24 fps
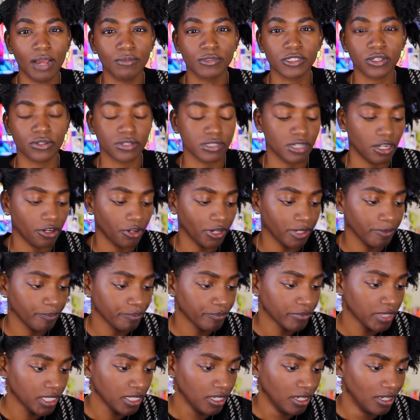I'm so sorry.
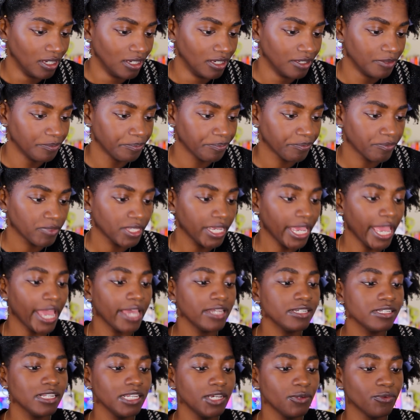
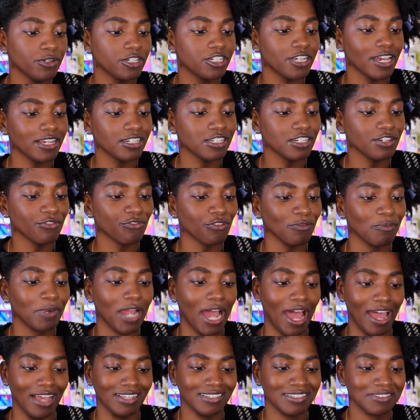Handling rejection from
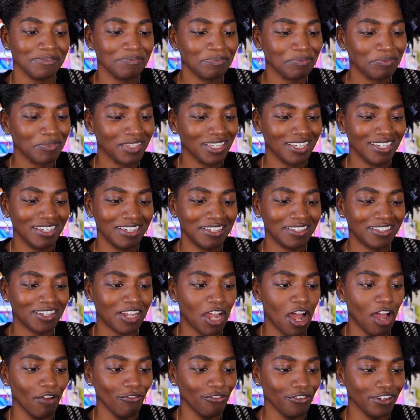guys. The
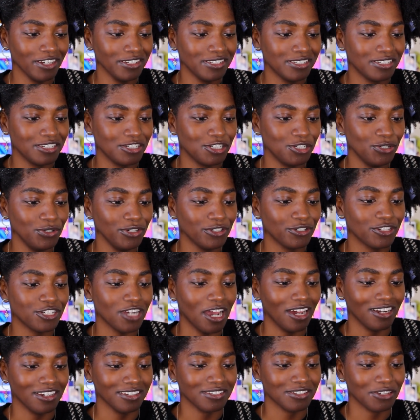confidence to shoot your
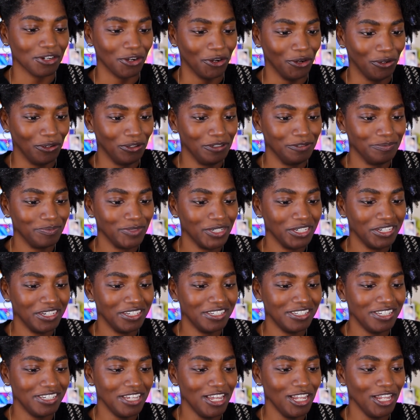shot as a girl.
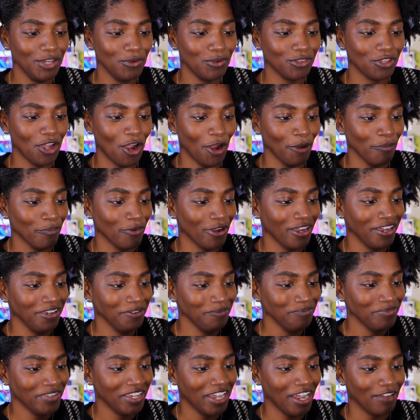Dealing with
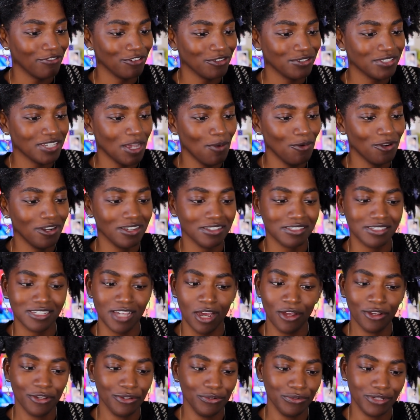heartbreak after someone has
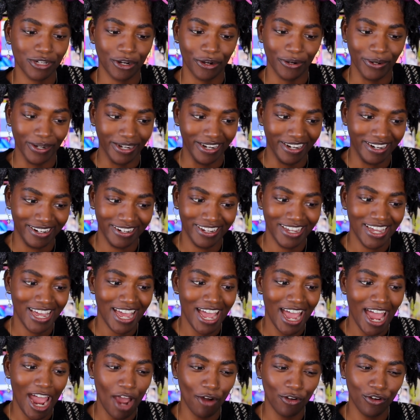done you dirty.
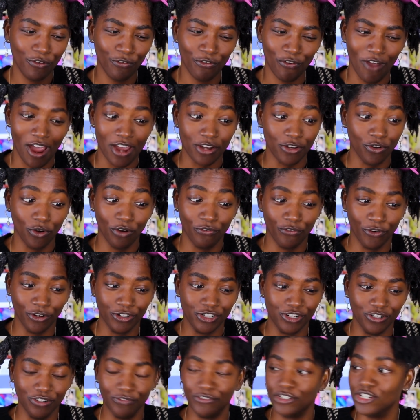How do you find your
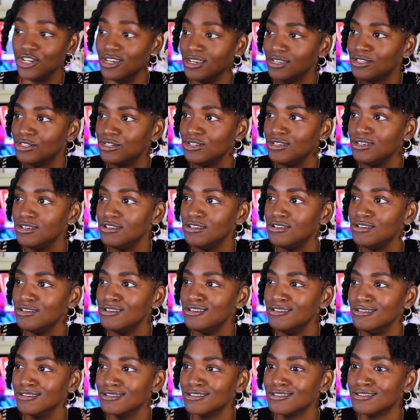version of
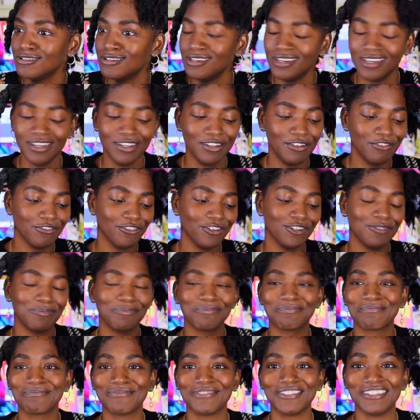justice? You
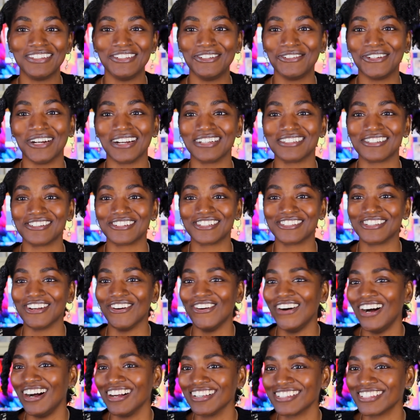guys are
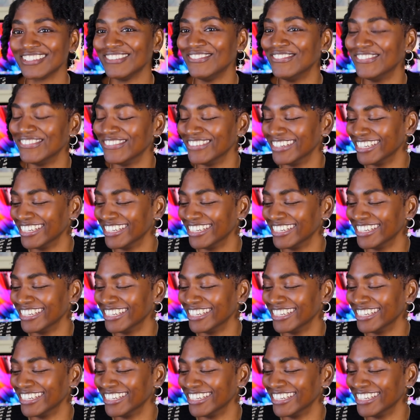so awesome.